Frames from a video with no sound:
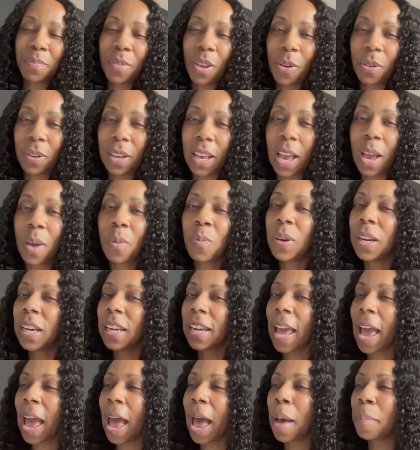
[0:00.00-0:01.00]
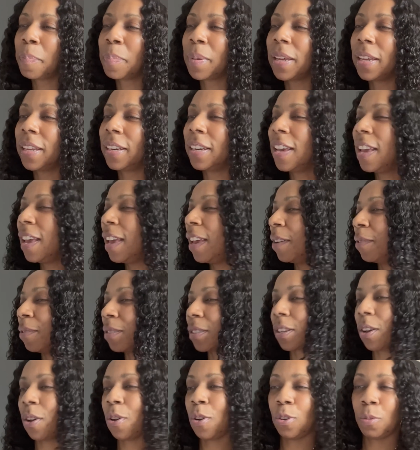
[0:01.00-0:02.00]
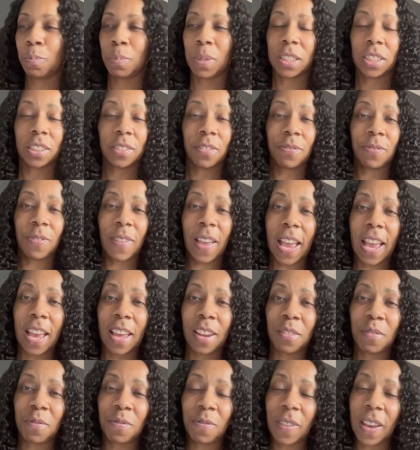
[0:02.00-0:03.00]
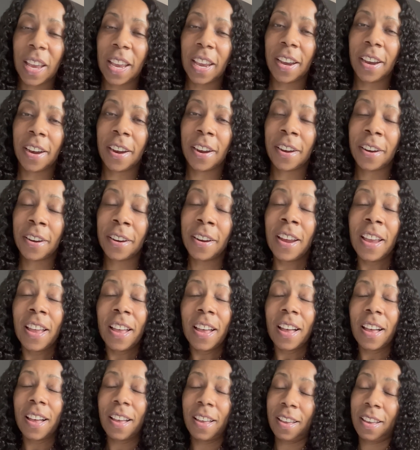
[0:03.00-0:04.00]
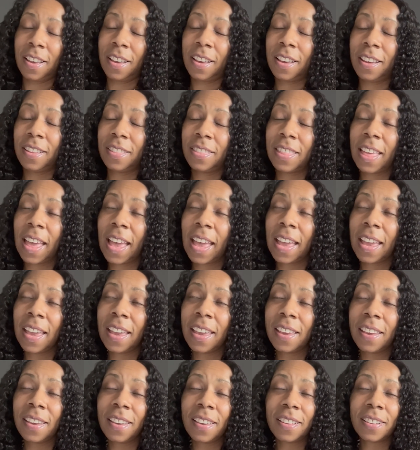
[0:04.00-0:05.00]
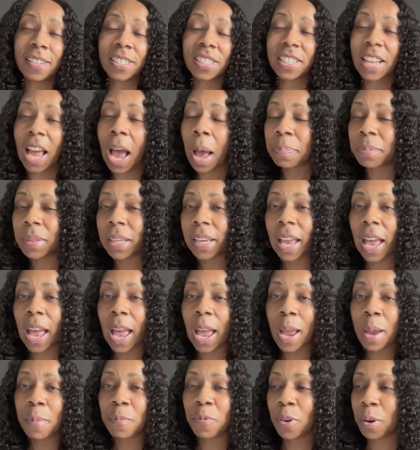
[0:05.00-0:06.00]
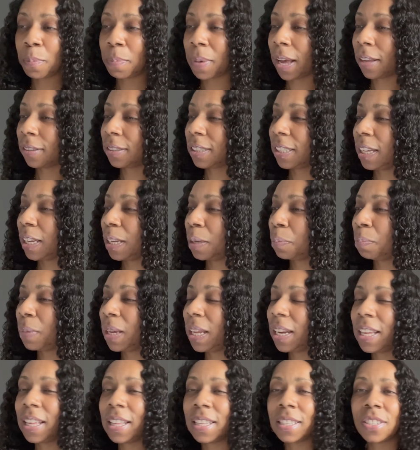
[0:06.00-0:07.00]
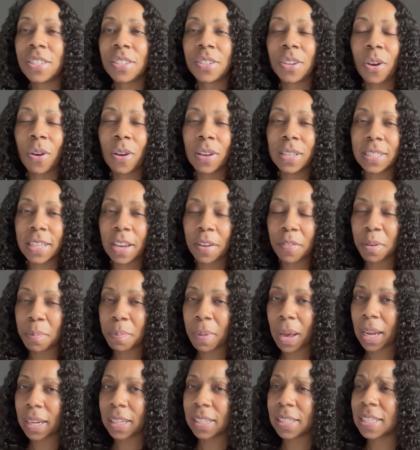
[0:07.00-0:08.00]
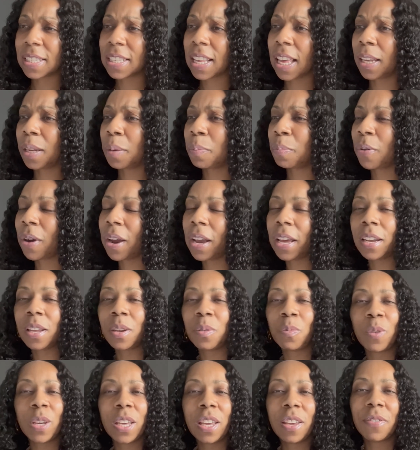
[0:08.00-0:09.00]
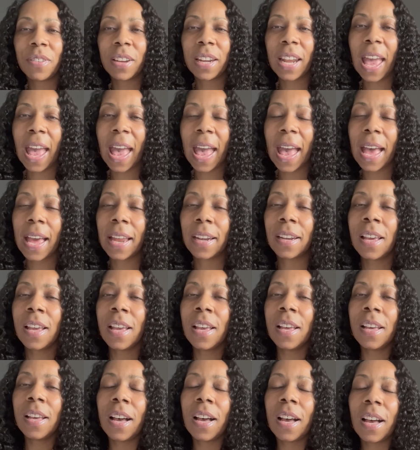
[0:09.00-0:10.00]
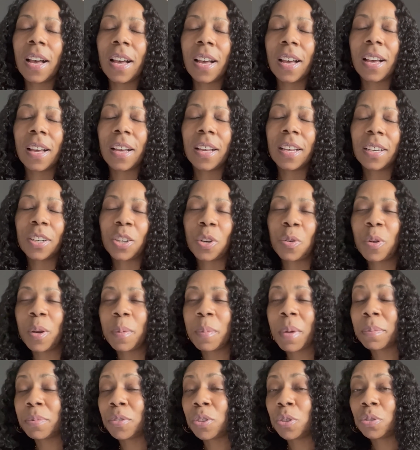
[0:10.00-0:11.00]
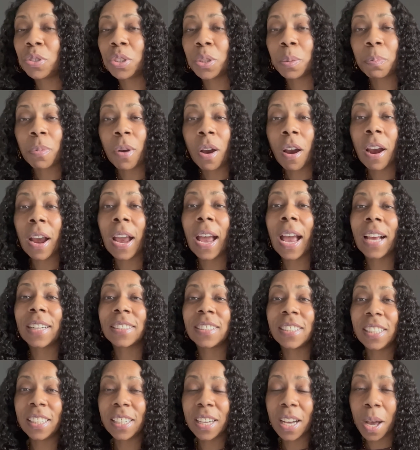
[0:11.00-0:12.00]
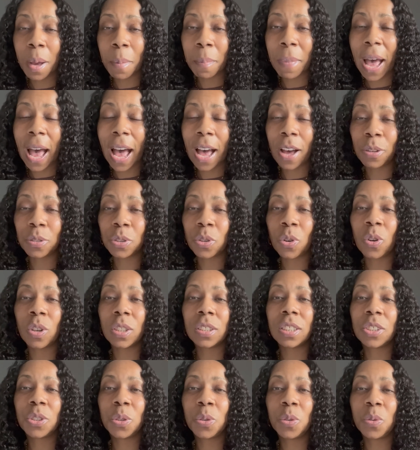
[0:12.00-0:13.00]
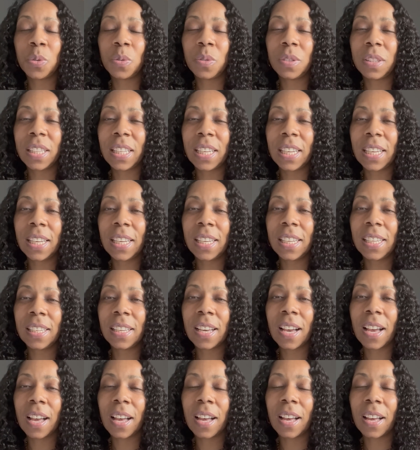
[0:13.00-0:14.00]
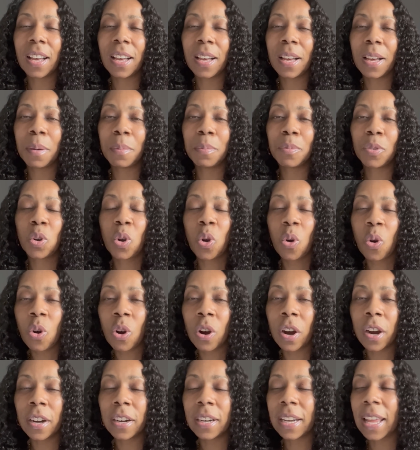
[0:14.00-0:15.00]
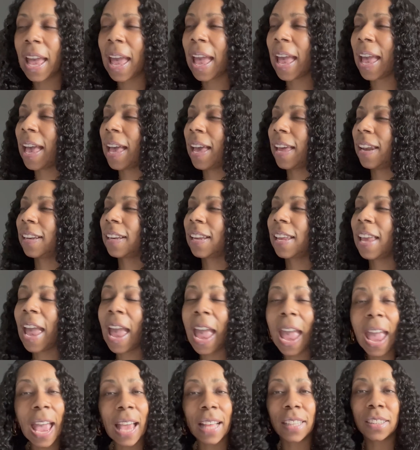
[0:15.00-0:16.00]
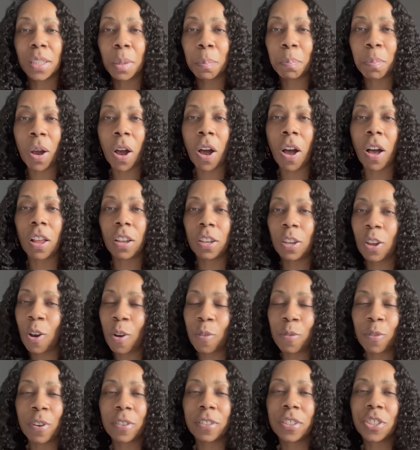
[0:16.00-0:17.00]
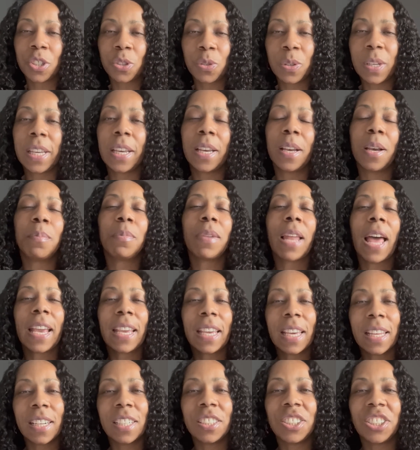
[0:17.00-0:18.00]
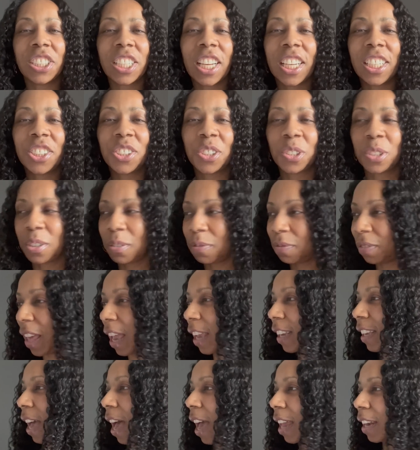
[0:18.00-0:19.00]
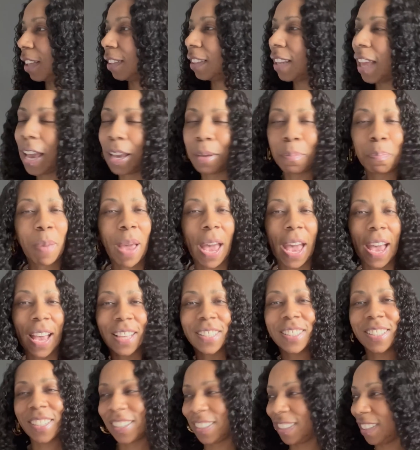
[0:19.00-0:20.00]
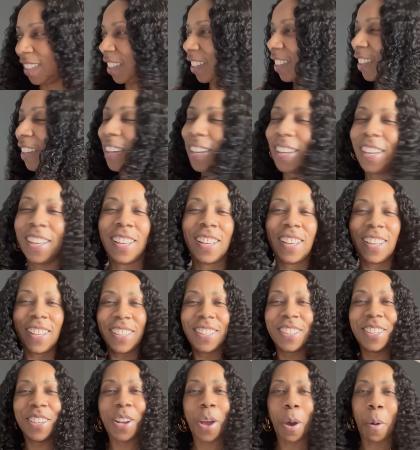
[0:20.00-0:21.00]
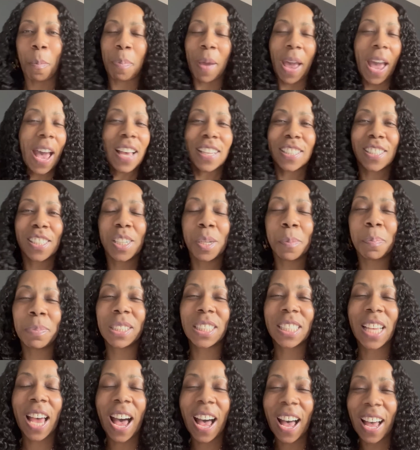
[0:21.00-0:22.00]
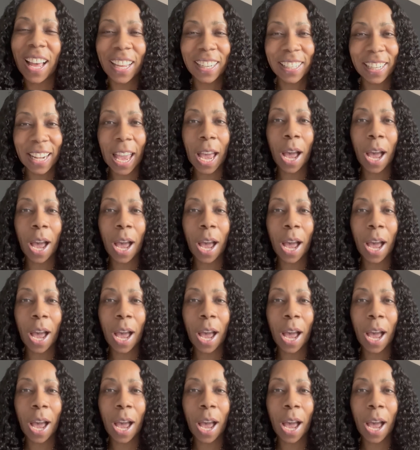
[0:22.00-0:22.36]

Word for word: Okay, when it happened, it was a whole bunch of fanfare. Uh, they stopped the game for about 10 minutes, you know, as everybody celebrated. We even had uh, Kareem Abdul-Jabbar actually come out onto the um, court and hand the ball over to him, like in a gesture of like kind of like passing the, you know, passing the baton.